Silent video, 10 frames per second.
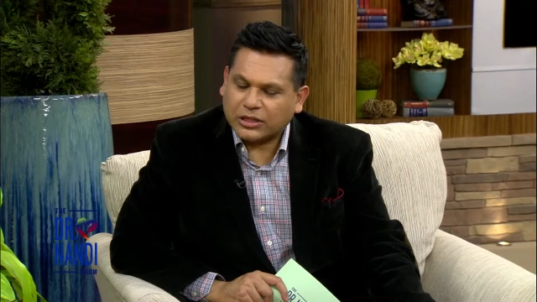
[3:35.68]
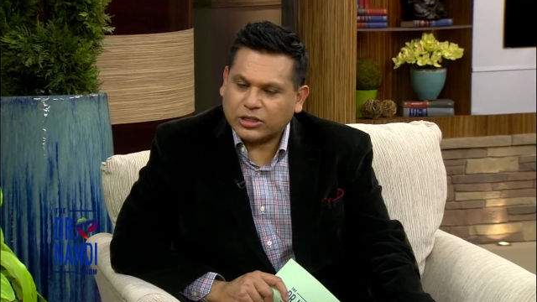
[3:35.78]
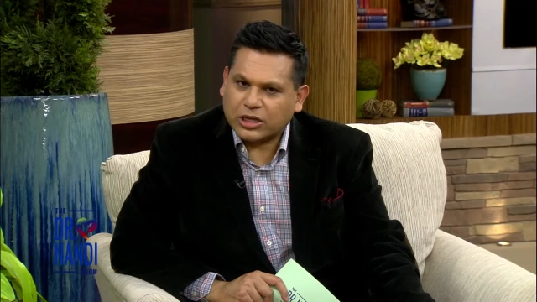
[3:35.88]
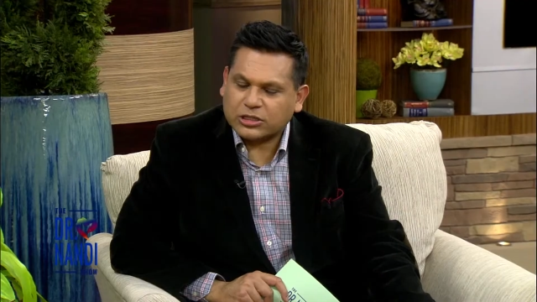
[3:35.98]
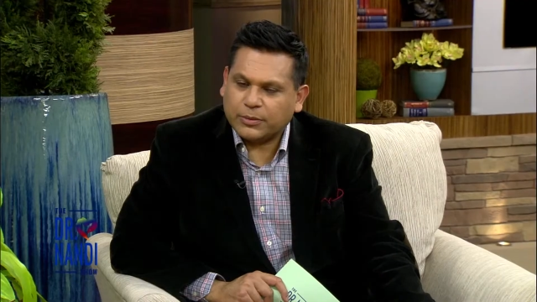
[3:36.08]

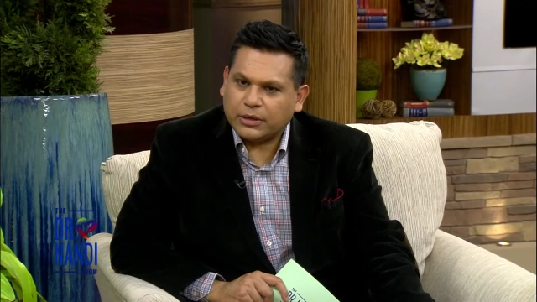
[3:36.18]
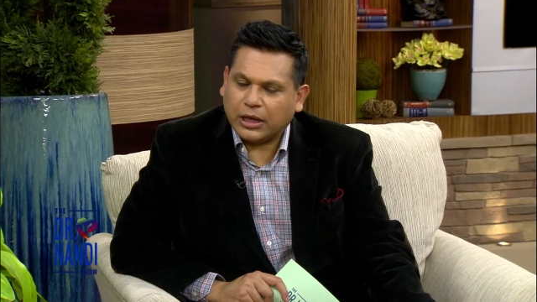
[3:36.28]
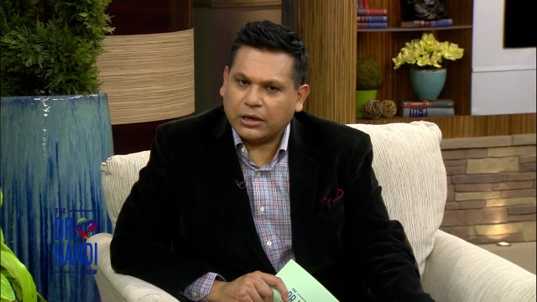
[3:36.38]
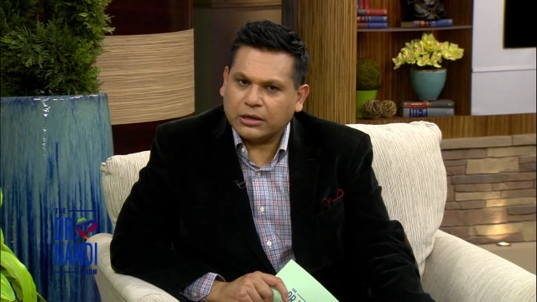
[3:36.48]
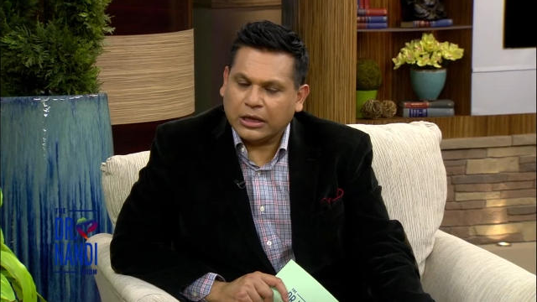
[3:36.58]
awesome.
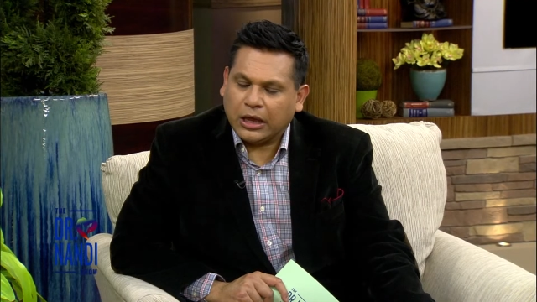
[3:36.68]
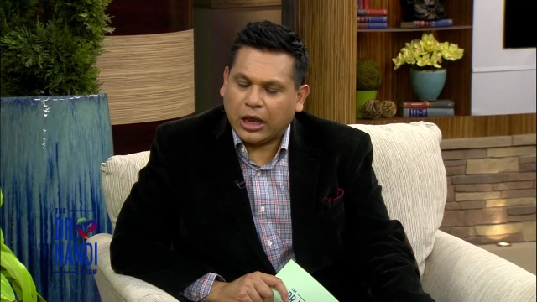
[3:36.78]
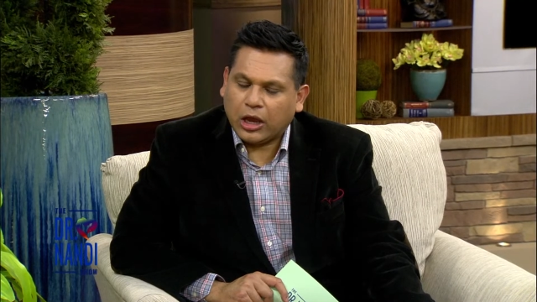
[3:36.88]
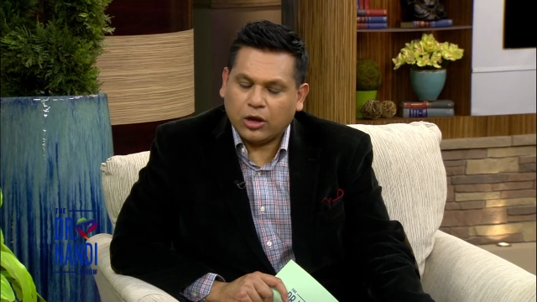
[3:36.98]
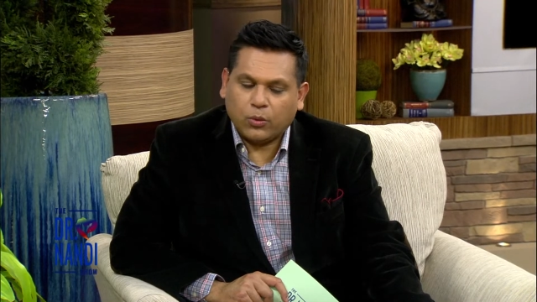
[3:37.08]
And
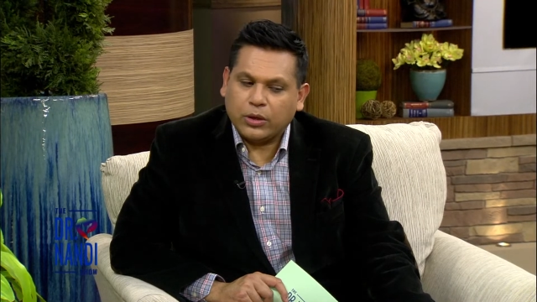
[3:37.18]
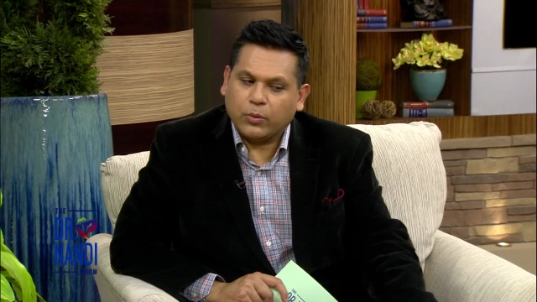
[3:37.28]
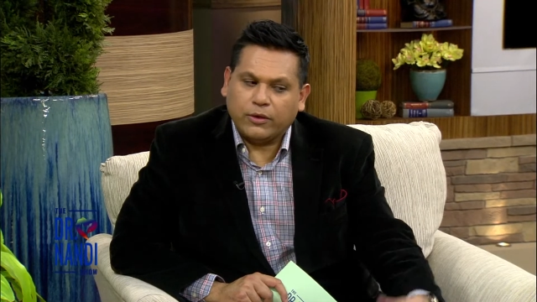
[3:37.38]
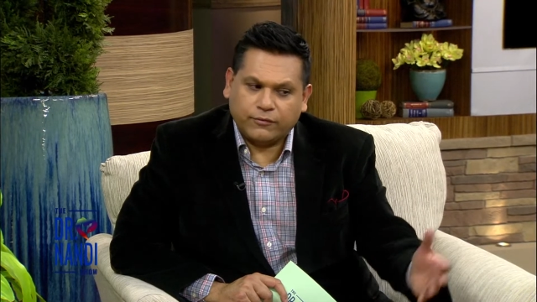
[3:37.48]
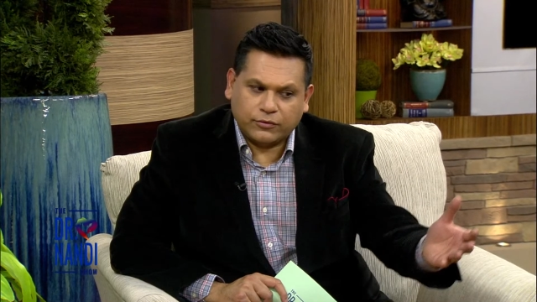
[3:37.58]

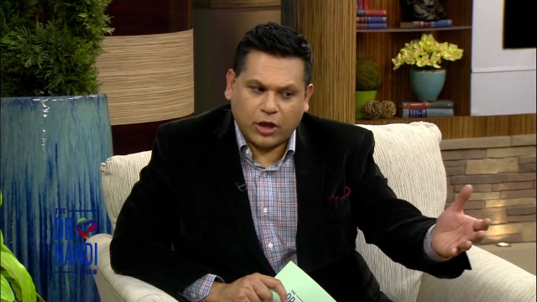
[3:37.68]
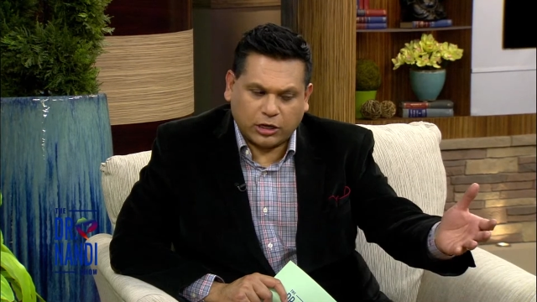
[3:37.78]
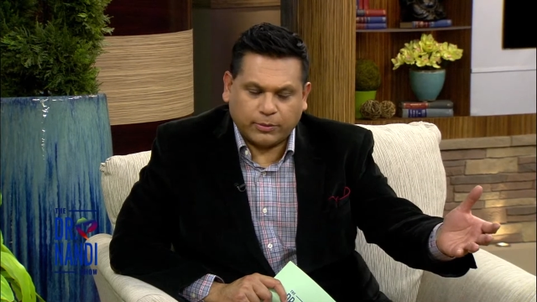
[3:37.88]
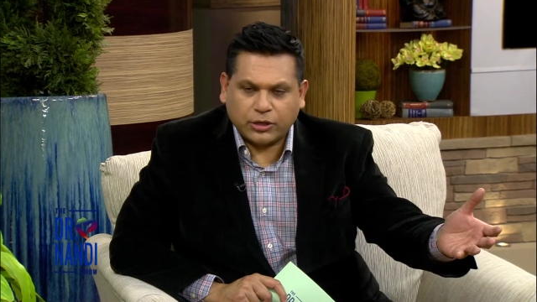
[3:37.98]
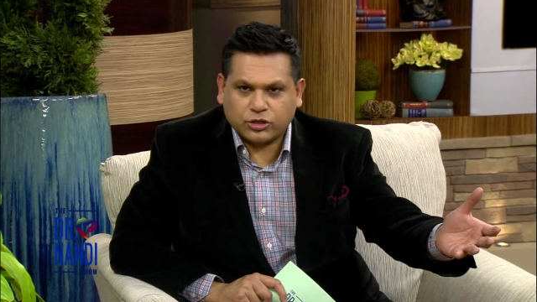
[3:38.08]
we've talked
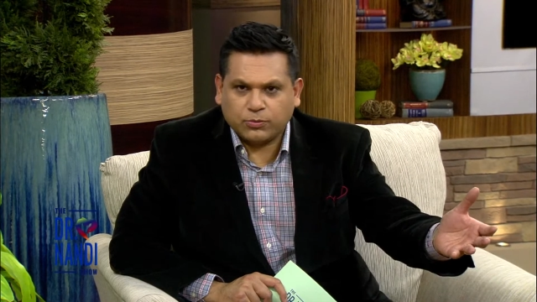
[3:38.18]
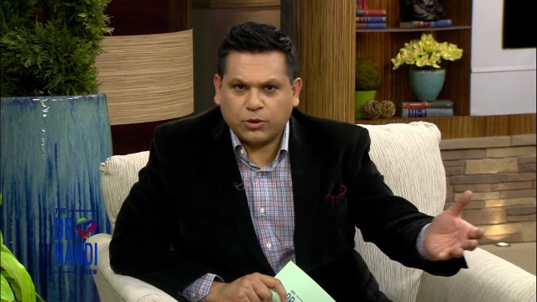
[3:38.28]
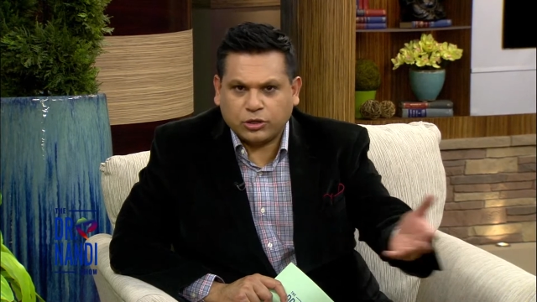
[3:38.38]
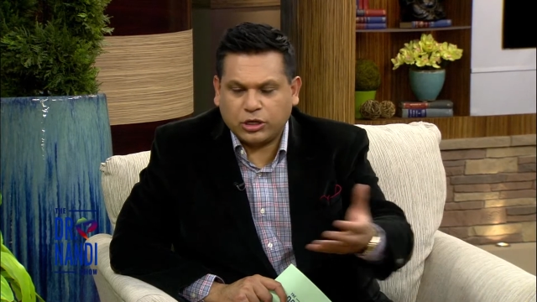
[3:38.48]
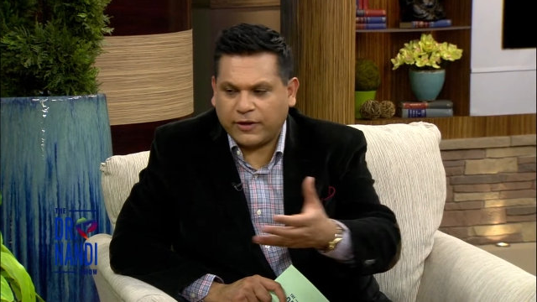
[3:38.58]
about your
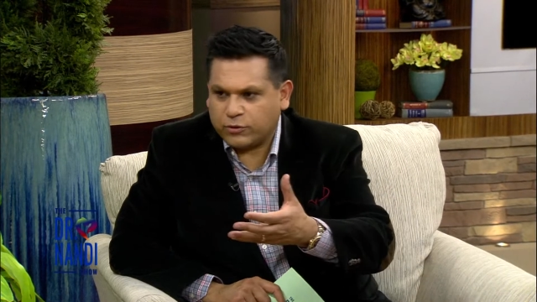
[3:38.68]
book. Do you have a